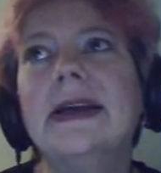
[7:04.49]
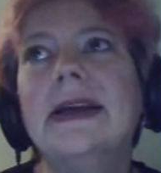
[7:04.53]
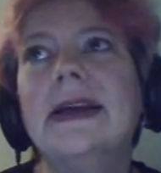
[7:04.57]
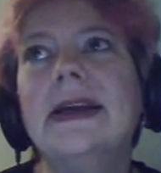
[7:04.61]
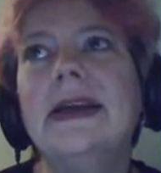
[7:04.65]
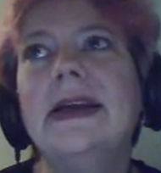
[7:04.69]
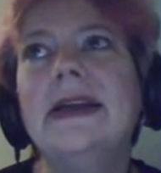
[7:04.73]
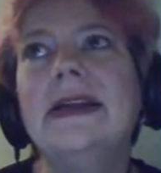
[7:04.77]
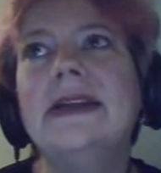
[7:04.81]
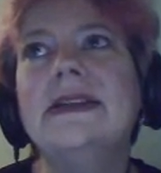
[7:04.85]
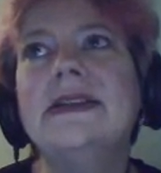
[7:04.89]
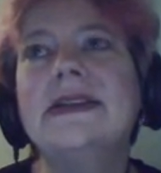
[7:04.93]

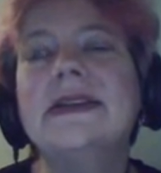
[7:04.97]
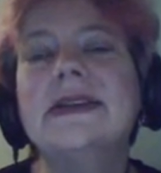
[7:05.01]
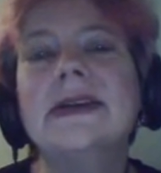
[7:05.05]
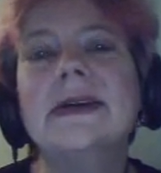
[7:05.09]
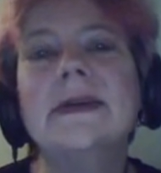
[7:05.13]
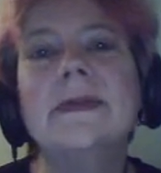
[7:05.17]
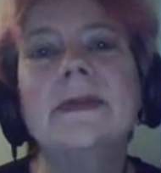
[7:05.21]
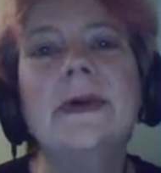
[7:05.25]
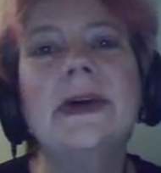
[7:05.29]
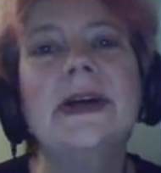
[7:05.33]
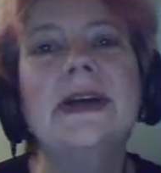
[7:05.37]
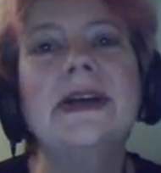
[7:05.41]
in
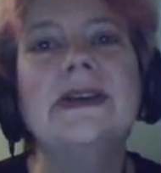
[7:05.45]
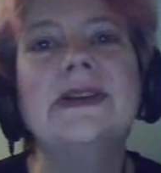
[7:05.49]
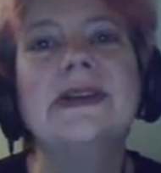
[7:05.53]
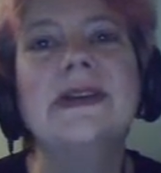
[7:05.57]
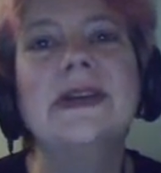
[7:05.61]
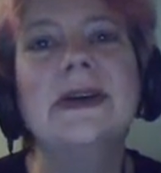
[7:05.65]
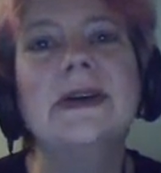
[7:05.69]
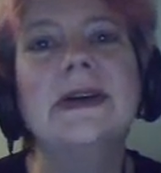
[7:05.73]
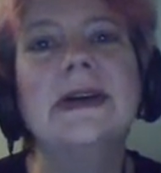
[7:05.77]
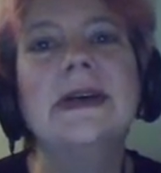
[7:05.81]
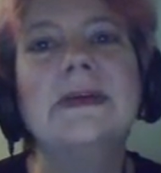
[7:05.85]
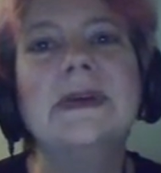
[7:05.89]
some ways,
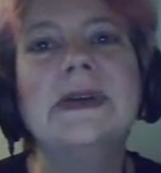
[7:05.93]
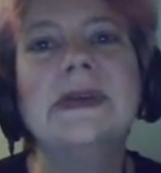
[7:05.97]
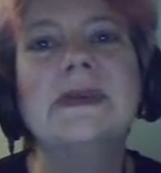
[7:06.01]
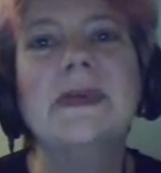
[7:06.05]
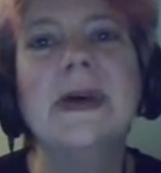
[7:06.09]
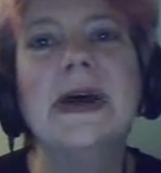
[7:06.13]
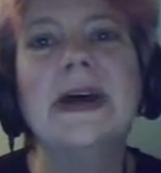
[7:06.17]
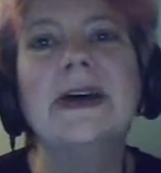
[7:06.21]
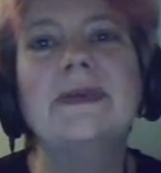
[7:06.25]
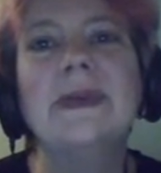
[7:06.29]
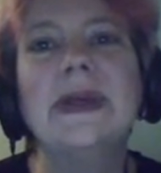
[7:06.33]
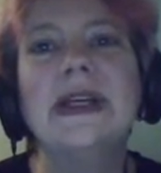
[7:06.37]
though, it was
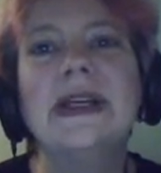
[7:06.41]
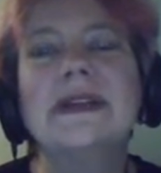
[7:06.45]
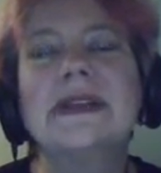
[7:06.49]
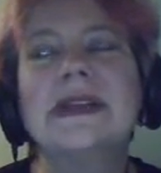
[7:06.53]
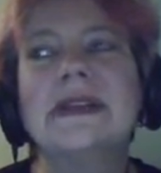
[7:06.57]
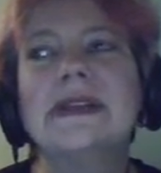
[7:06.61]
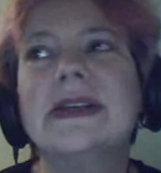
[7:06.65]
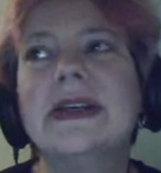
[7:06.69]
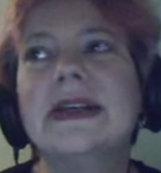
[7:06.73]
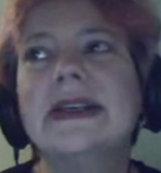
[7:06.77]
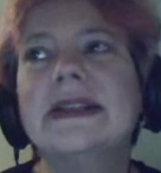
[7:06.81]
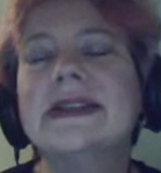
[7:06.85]
bad because
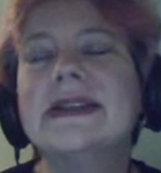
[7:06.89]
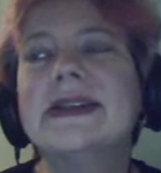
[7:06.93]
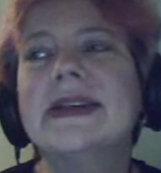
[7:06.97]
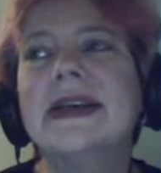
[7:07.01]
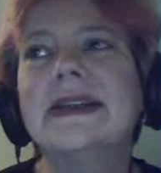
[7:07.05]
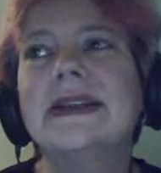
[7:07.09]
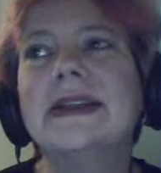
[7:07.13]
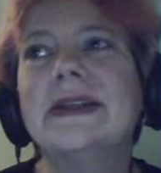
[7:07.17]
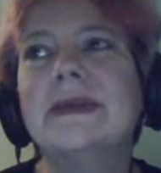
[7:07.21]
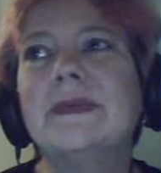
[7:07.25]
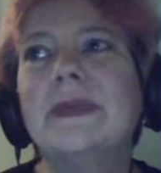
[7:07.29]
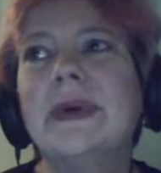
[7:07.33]
it
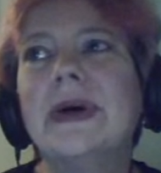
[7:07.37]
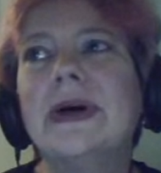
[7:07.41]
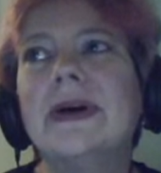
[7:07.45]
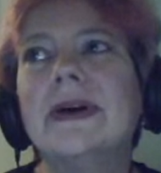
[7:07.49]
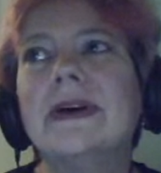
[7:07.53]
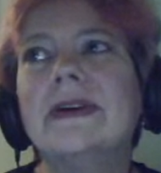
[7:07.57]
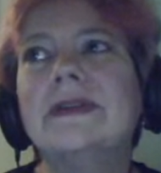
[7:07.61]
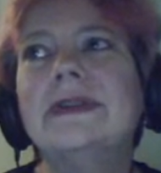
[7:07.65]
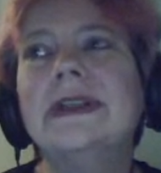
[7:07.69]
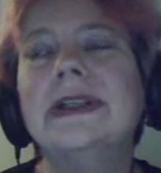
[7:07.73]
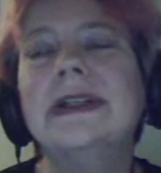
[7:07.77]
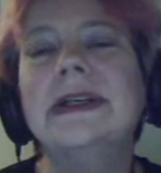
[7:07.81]
set the
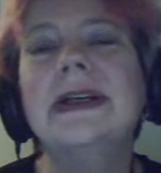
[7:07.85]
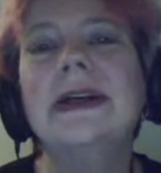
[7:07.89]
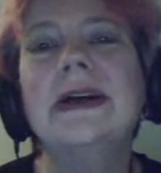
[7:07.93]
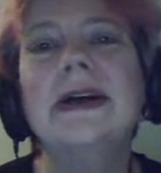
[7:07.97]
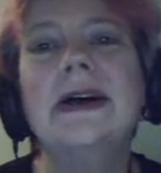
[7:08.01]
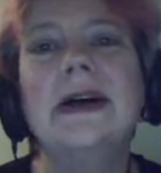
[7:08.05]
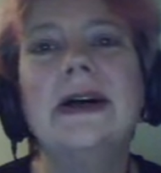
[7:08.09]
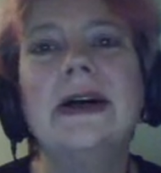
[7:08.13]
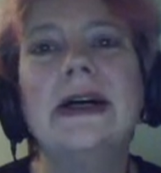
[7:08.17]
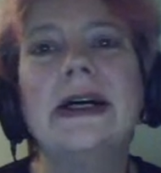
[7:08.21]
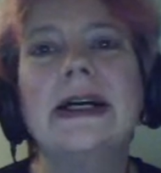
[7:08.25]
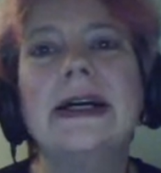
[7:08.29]
bar very
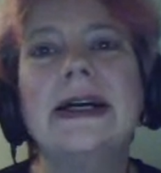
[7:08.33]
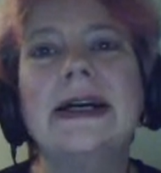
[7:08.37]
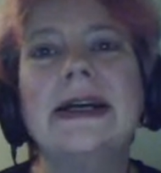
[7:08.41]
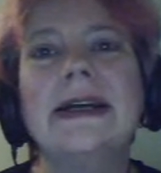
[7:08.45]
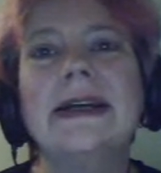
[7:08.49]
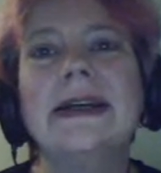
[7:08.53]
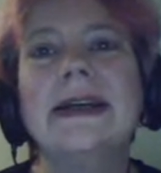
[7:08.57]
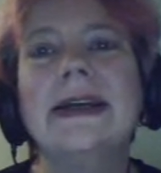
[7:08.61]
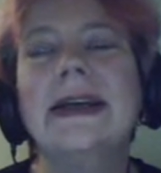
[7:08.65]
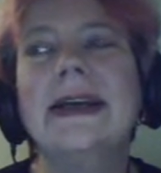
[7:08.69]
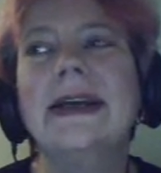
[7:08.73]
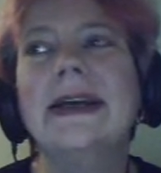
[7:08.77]

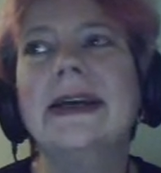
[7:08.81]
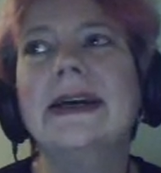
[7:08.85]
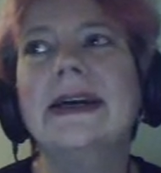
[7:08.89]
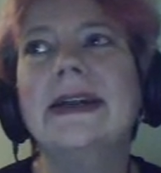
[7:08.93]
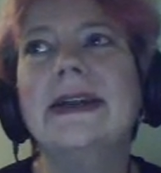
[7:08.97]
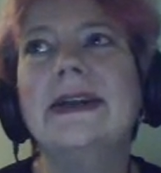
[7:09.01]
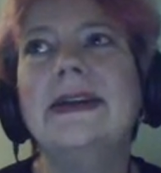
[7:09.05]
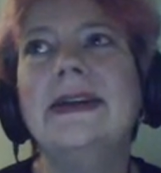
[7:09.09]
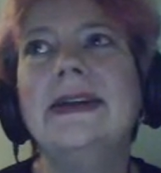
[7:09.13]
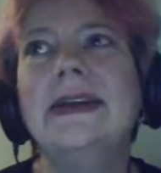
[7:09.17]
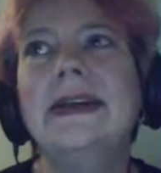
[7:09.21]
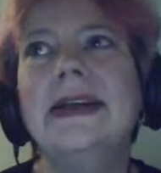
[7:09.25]
high,
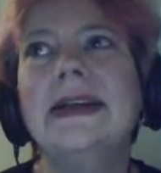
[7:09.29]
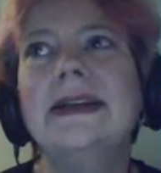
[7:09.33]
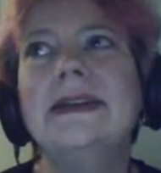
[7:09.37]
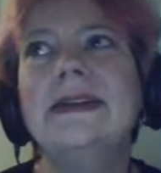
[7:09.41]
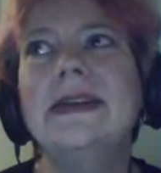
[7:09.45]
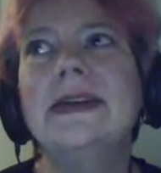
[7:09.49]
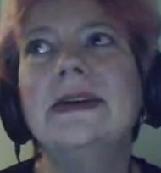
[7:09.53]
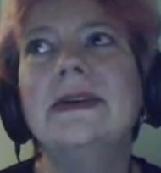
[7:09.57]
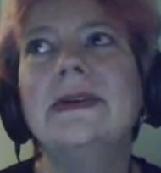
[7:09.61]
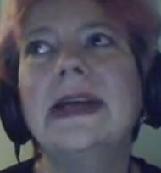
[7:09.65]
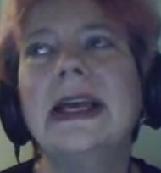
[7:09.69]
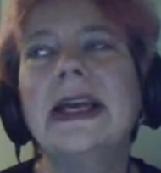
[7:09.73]
and
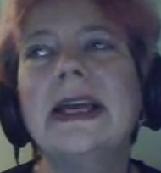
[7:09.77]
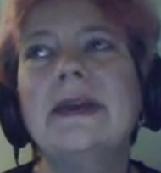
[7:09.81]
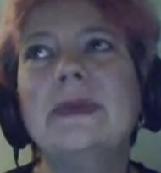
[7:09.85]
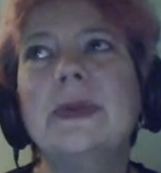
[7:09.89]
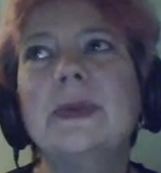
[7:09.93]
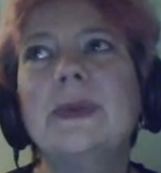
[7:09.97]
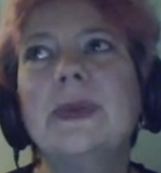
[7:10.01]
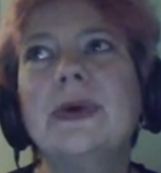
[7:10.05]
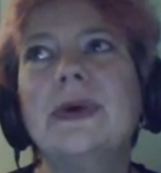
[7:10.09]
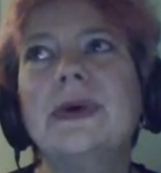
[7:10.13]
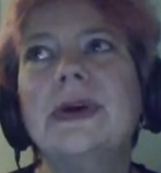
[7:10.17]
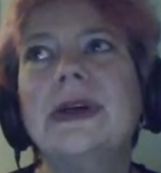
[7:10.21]
there came a
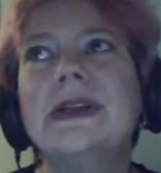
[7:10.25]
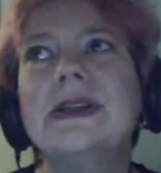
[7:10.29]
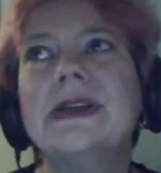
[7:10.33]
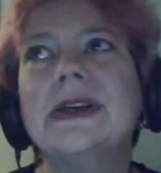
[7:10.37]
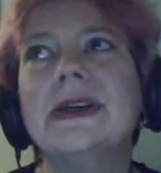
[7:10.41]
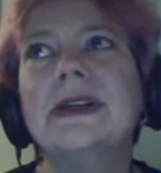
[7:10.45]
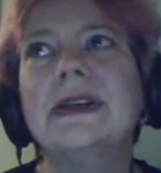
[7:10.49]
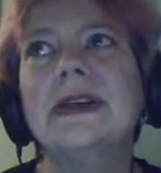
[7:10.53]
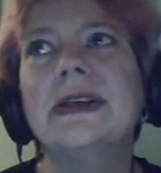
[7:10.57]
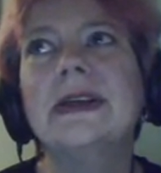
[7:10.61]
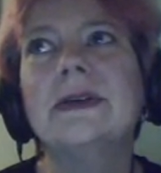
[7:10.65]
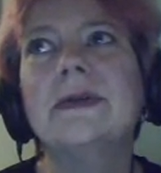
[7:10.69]
point,
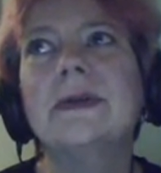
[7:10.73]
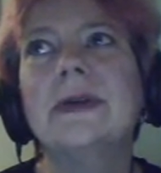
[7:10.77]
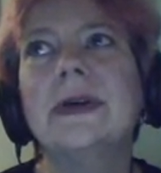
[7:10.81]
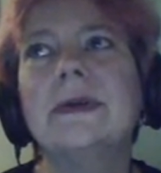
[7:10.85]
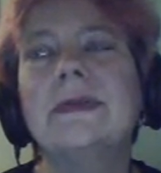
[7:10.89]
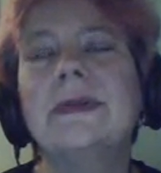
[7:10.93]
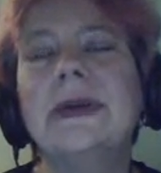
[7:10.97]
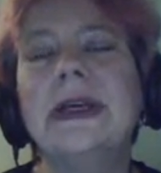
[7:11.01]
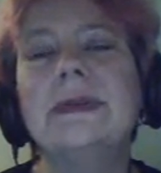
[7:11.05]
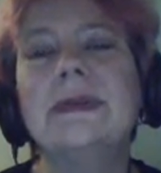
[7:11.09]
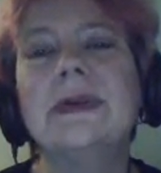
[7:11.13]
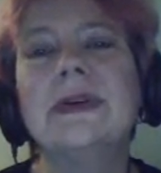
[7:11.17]
I think, where
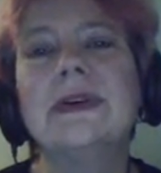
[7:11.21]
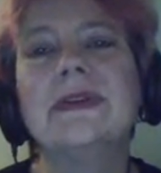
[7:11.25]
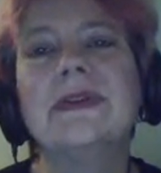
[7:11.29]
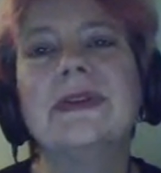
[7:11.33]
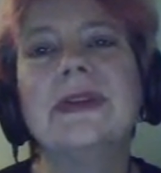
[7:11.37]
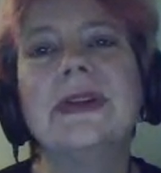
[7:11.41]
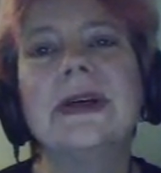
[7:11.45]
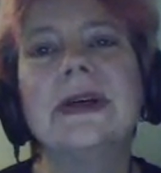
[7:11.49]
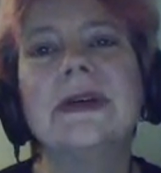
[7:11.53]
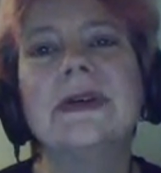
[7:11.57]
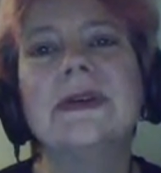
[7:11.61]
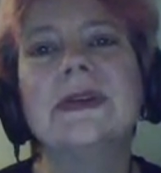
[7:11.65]
people
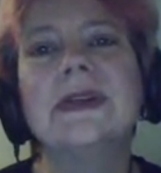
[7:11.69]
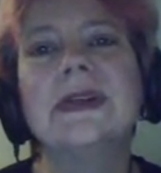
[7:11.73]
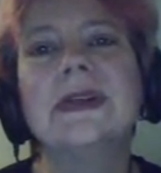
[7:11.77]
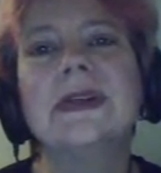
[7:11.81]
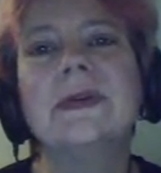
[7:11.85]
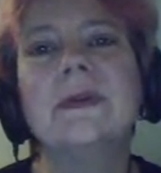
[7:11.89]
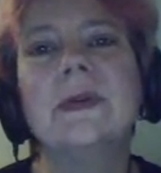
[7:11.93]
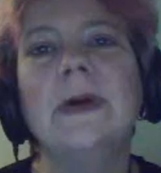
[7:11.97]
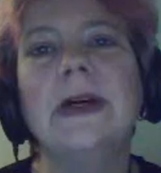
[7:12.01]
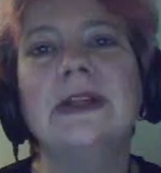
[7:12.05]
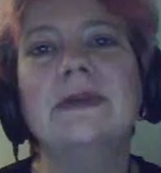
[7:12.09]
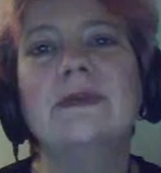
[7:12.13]
felt
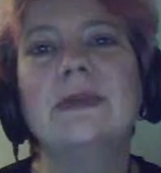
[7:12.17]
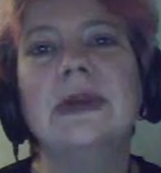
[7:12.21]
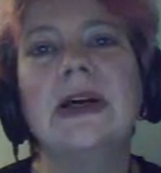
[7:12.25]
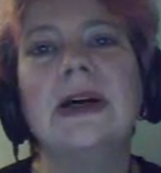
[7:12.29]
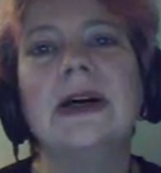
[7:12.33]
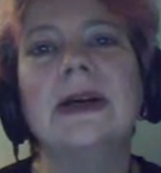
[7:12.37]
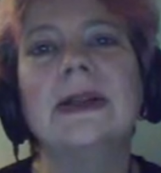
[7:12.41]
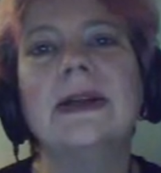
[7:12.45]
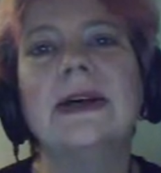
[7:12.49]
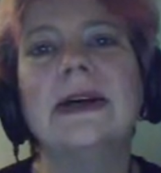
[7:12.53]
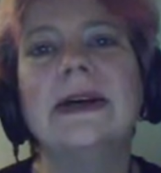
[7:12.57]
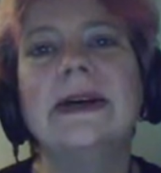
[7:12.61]
with
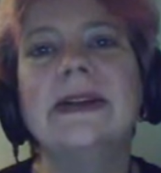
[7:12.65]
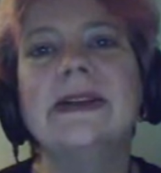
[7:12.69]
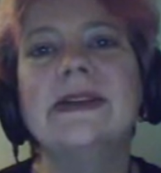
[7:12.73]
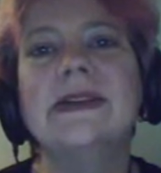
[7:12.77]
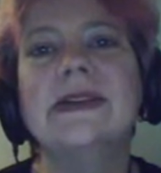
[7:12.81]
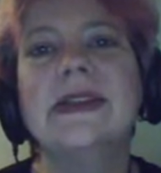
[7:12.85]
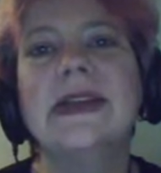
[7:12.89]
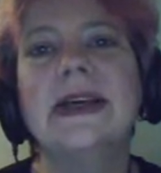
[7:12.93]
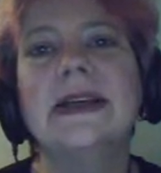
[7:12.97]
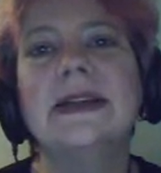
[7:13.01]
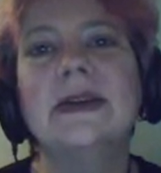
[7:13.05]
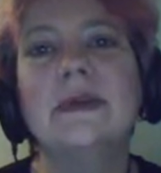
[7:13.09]
plot
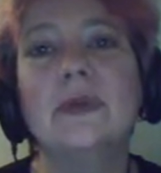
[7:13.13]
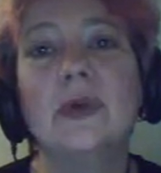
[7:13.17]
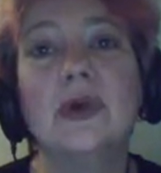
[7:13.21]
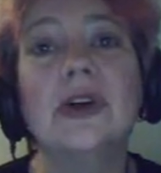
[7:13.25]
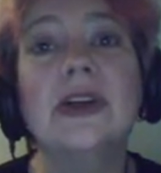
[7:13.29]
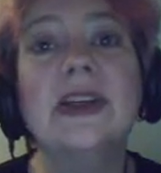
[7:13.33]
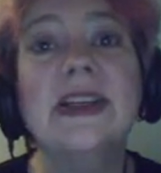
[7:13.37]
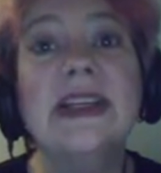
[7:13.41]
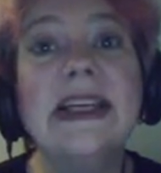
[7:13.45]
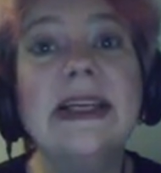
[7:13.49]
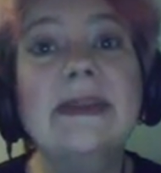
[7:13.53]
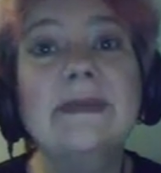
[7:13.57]
lines that the more
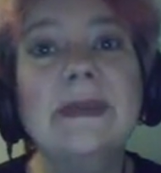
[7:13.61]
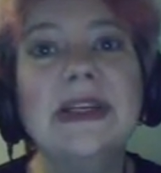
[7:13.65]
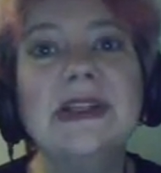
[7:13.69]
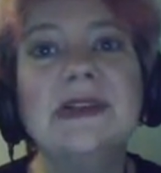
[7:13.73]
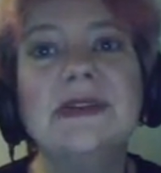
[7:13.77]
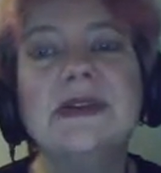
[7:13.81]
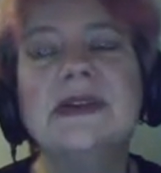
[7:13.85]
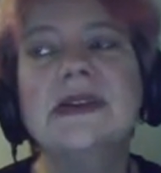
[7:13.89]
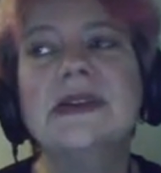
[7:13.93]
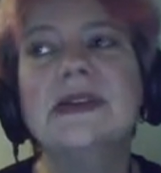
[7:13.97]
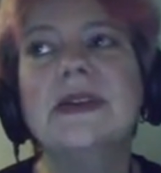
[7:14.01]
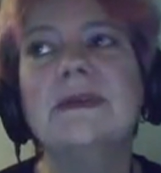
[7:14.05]

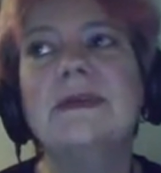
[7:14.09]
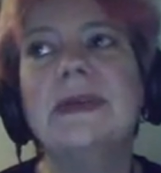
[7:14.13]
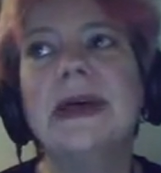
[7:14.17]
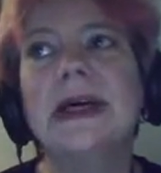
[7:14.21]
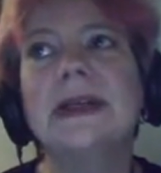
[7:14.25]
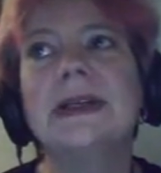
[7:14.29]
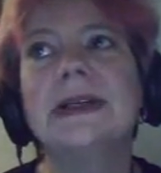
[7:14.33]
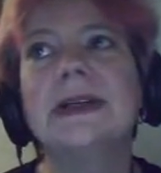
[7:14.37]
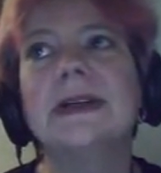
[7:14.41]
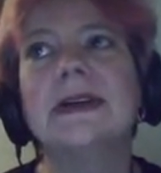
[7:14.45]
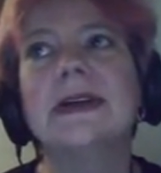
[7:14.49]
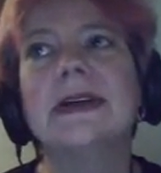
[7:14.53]
demons, the
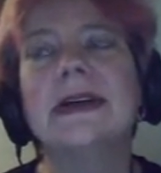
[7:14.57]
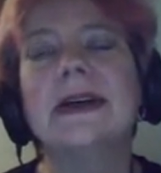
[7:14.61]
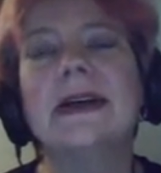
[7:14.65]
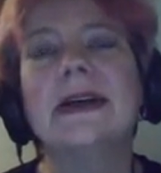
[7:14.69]
better.